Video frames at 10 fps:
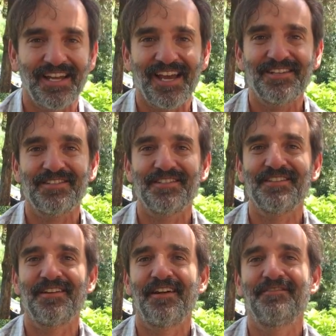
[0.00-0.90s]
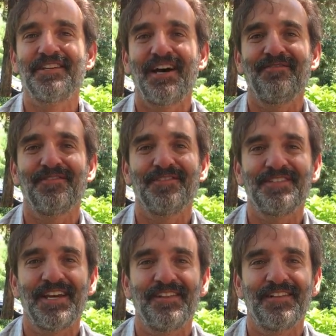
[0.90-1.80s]
days isn't enough time for the
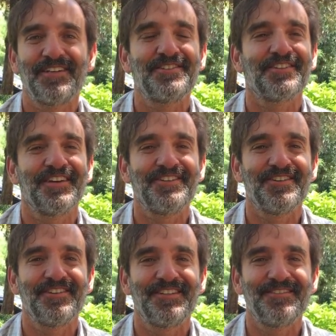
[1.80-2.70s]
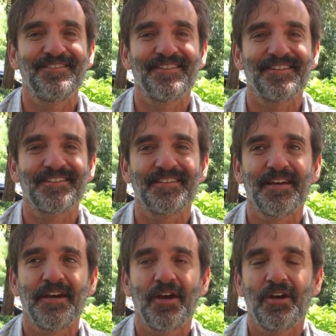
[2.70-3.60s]
state legislature to do this.
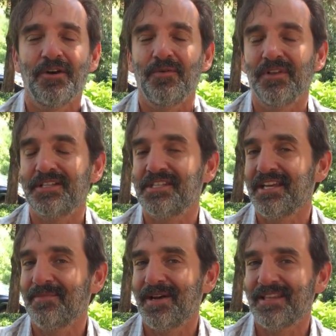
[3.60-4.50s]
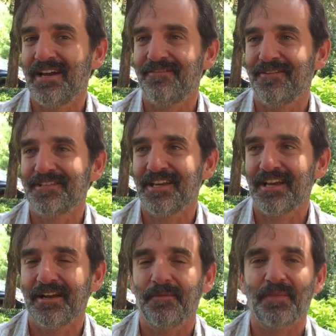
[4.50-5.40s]
Well, let's think about that for a
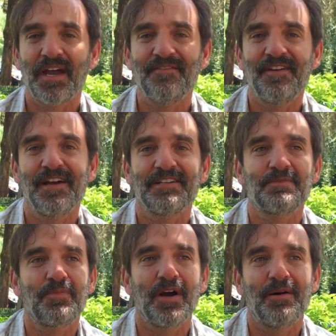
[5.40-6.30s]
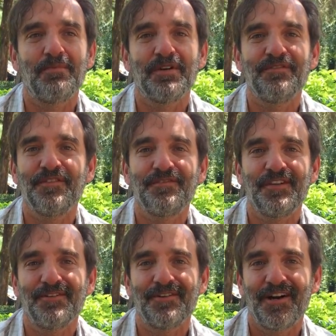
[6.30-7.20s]
second. I've asked probably
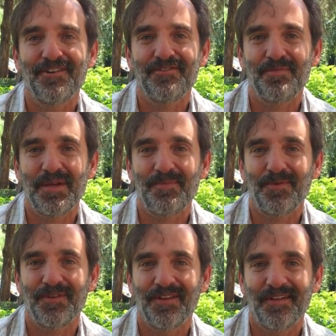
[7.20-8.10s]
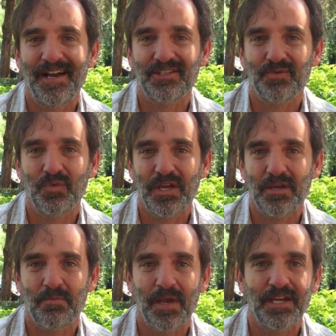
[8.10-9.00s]
50 to 100 people in the last week,
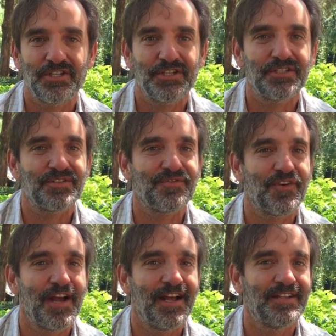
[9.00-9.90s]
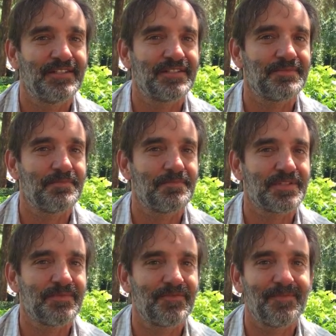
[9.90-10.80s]
patients, friends,
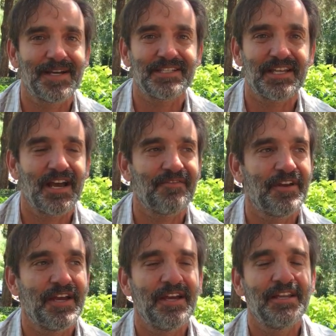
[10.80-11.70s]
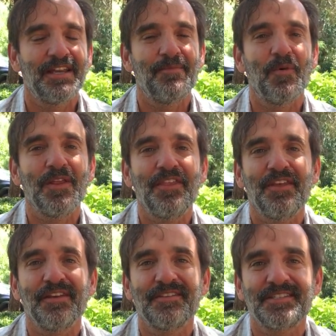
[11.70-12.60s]
some of my staff, name one
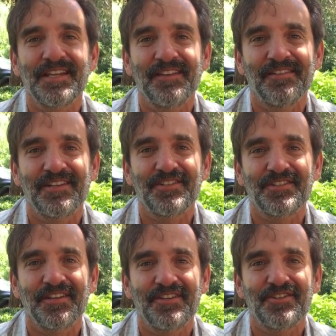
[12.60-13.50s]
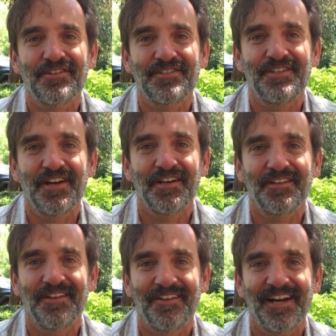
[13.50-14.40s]
thing the state legislature has done
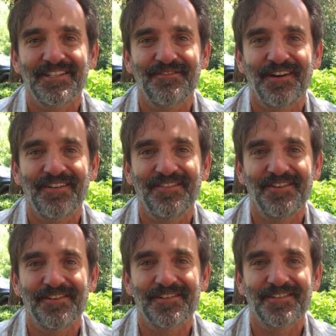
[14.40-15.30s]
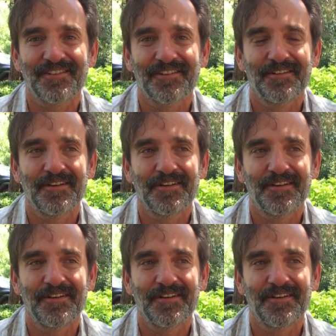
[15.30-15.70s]
in the last 5 years.